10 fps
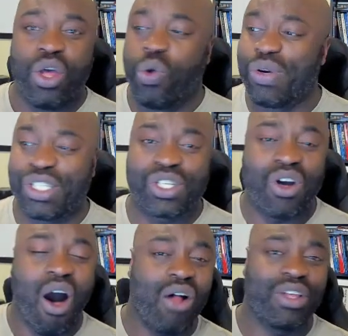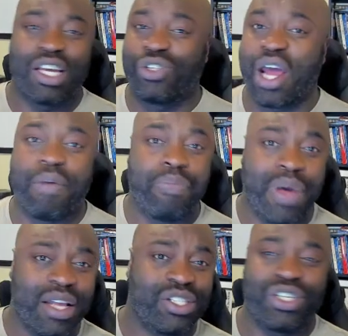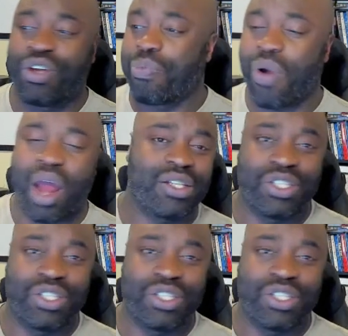who are just calling and trying to pitch their products